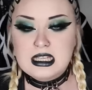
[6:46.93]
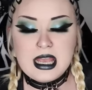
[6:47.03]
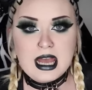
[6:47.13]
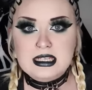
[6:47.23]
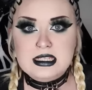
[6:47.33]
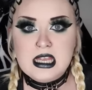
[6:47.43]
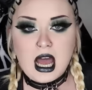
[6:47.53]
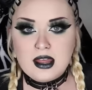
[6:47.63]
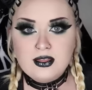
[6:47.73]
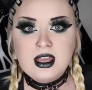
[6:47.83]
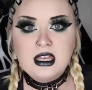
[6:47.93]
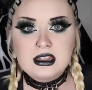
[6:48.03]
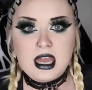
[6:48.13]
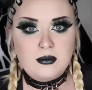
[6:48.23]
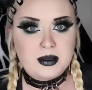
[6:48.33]
Yes, I think
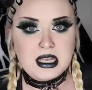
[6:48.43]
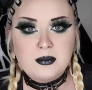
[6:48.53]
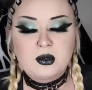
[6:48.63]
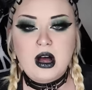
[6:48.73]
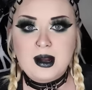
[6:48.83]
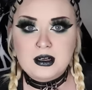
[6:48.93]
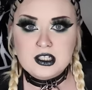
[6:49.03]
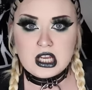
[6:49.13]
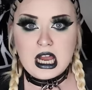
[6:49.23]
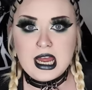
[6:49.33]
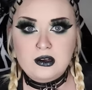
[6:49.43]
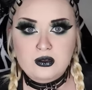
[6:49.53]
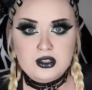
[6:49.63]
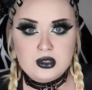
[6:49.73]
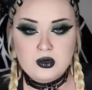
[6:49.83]
that people are
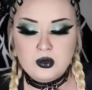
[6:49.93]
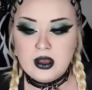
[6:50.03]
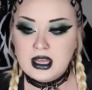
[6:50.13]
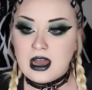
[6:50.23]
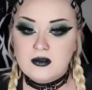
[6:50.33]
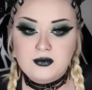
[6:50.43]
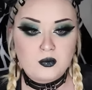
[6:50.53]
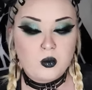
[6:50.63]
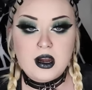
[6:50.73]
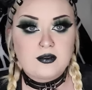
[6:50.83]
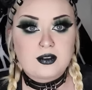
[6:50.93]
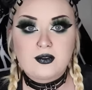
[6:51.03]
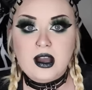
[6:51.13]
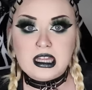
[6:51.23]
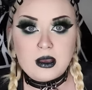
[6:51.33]
entitled to have whatever the
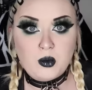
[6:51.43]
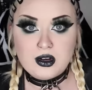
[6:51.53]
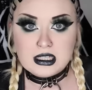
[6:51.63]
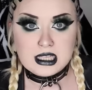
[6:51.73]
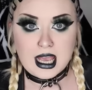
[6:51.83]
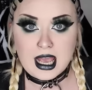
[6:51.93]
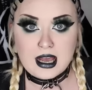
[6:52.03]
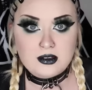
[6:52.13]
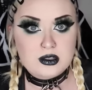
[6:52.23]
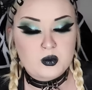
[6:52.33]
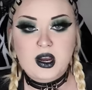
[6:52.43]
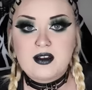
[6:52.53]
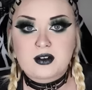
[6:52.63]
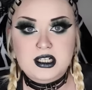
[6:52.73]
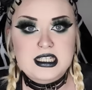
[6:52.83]
they want in their house,
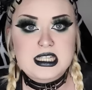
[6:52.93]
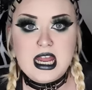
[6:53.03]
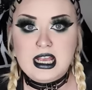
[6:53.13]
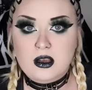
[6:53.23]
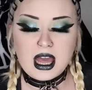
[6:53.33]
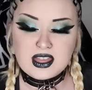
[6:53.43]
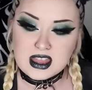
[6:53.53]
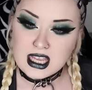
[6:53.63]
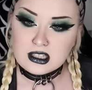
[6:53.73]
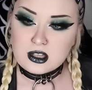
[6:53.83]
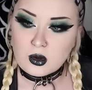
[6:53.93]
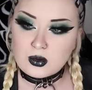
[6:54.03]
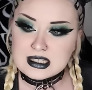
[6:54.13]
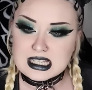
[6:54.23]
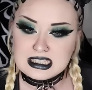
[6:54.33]
whatever aesthetic. I think though
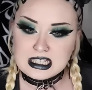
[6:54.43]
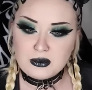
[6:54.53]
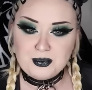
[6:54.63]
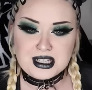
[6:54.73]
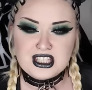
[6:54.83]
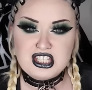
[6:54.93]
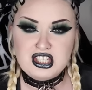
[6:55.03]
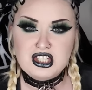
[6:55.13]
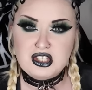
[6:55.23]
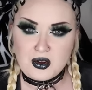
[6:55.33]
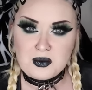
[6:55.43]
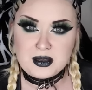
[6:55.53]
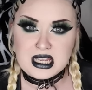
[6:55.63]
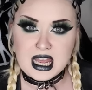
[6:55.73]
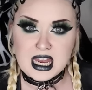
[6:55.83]
it's a little bit
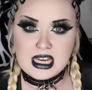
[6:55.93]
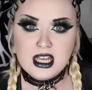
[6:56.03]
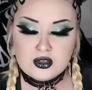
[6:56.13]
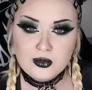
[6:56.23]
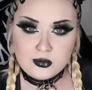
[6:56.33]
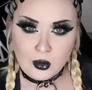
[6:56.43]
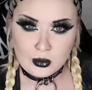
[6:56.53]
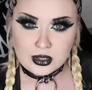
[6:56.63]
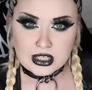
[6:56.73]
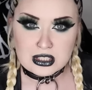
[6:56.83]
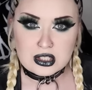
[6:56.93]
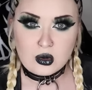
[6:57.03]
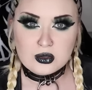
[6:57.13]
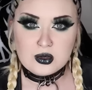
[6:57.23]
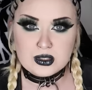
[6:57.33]
dystopian to focus
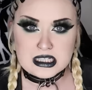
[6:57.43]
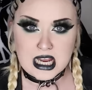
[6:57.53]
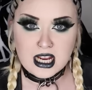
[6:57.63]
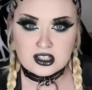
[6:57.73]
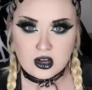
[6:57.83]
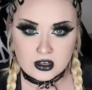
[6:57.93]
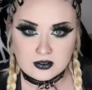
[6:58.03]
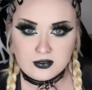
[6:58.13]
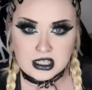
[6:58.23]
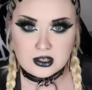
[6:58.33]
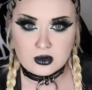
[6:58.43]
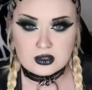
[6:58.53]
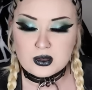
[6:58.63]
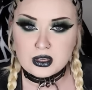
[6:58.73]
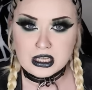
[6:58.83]
on your TikTok
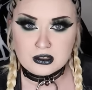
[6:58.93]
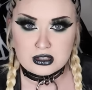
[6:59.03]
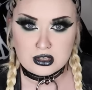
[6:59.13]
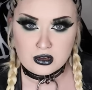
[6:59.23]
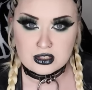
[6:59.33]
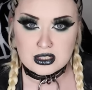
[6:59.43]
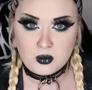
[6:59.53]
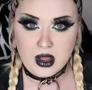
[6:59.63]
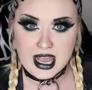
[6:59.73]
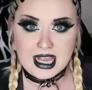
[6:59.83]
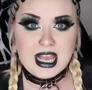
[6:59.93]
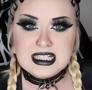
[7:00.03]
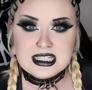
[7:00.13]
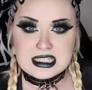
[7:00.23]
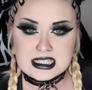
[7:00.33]
videos looking a certain way
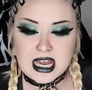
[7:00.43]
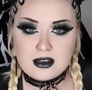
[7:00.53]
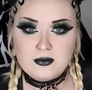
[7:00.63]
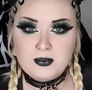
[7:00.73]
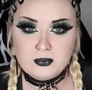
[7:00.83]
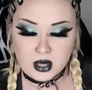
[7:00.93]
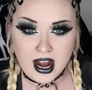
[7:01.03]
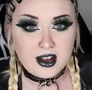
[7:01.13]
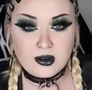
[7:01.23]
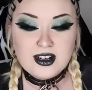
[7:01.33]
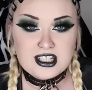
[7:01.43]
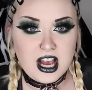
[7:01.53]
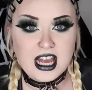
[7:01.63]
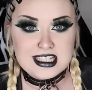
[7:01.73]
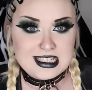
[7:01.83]
instead of
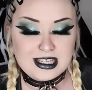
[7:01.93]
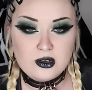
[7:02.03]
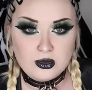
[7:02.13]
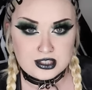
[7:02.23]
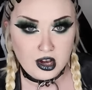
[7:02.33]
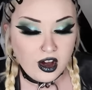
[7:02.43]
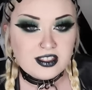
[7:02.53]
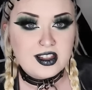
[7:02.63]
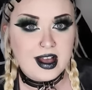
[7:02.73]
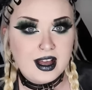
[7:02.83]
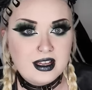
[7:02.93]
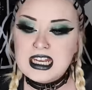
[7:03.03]
prioritizing your toddler.